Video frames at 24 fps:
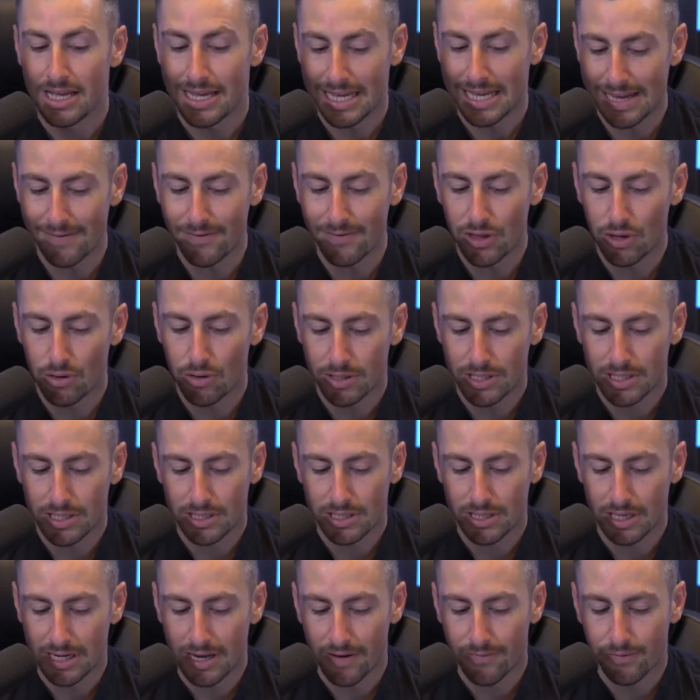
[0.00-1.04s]
even though it's
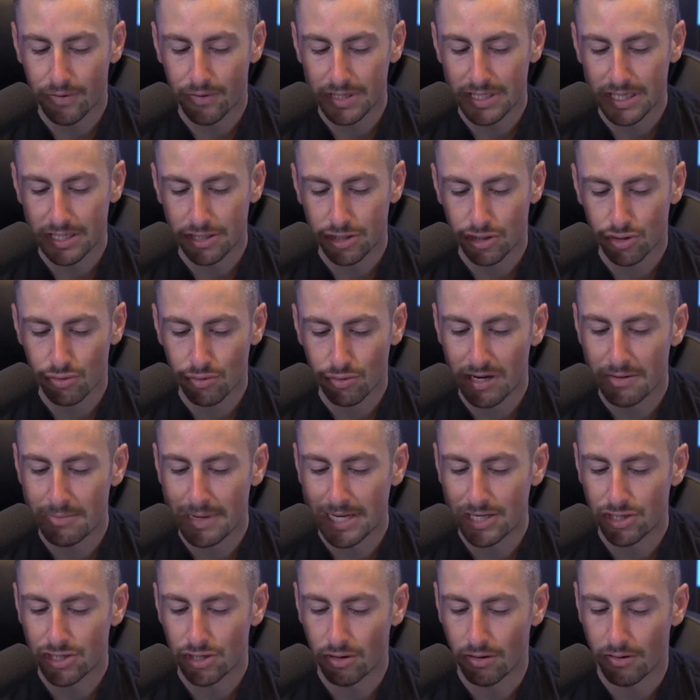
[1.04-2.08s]
the difference is three
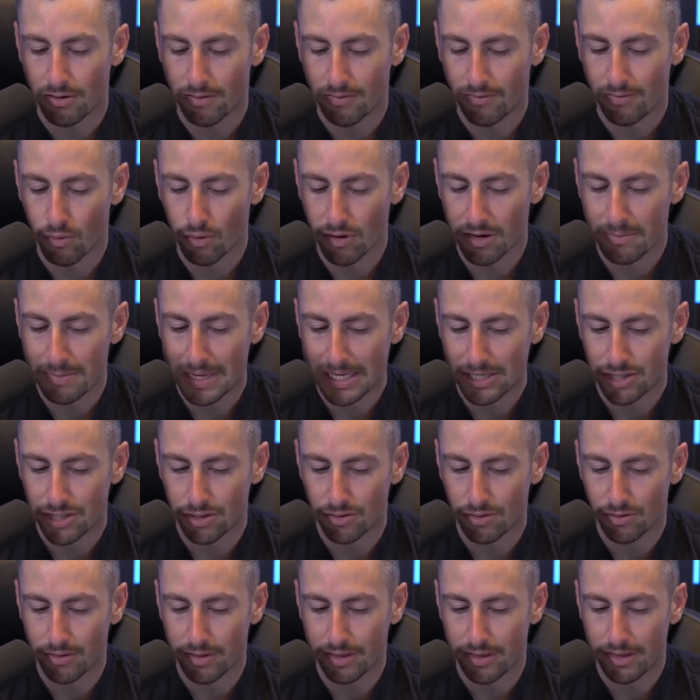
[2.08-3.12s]
dimensional to four
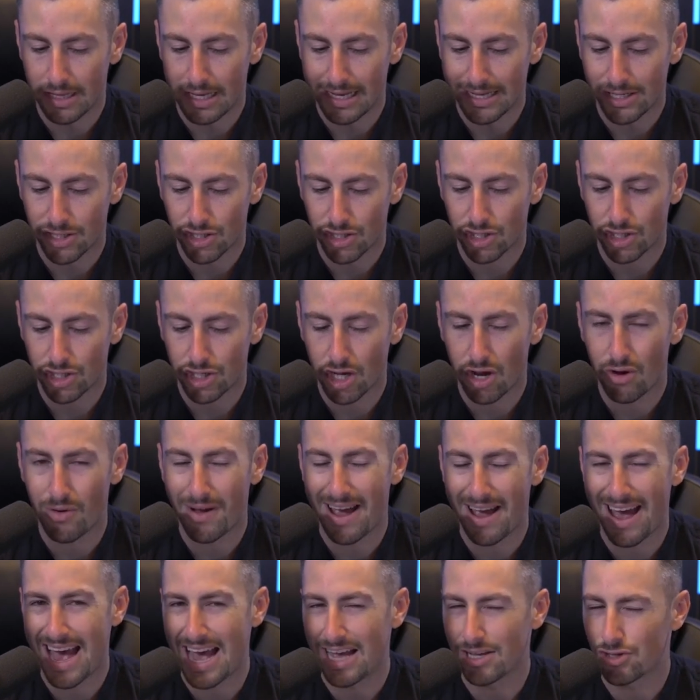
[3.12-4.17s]
dimensional, it's so
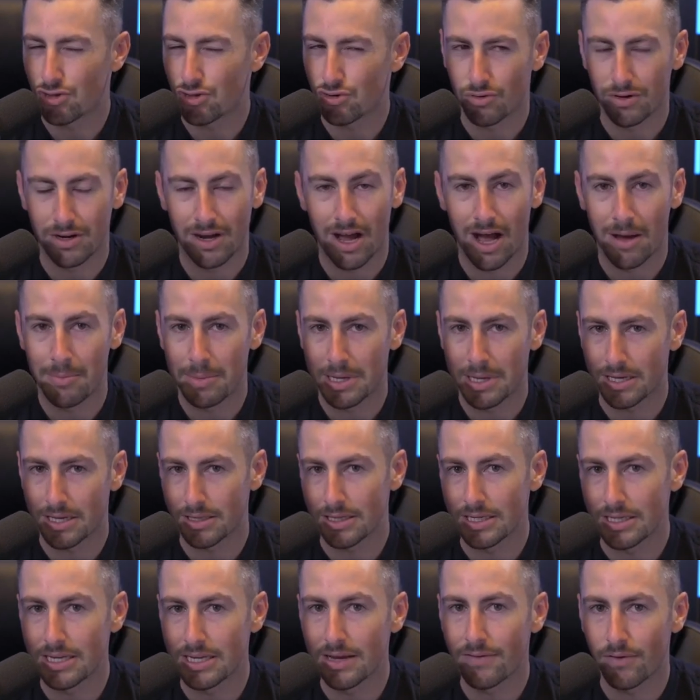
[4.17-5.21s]

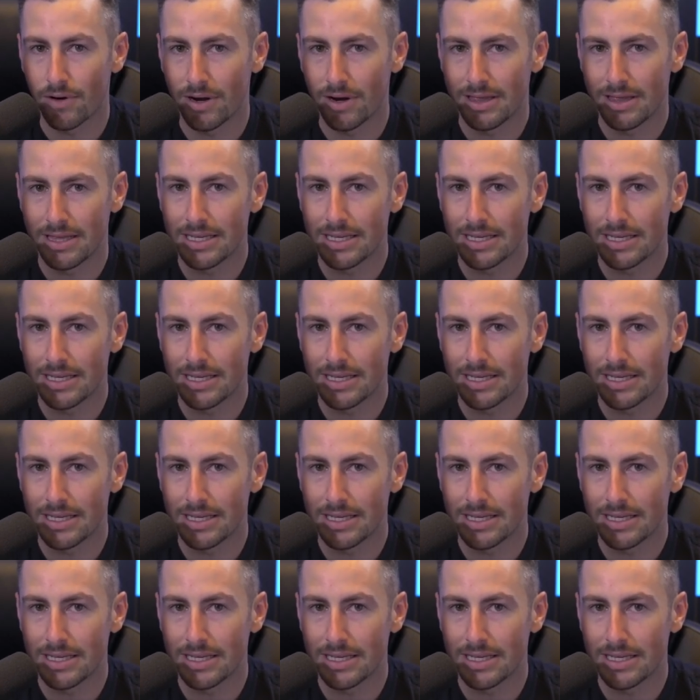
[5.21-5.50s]
astronomically different.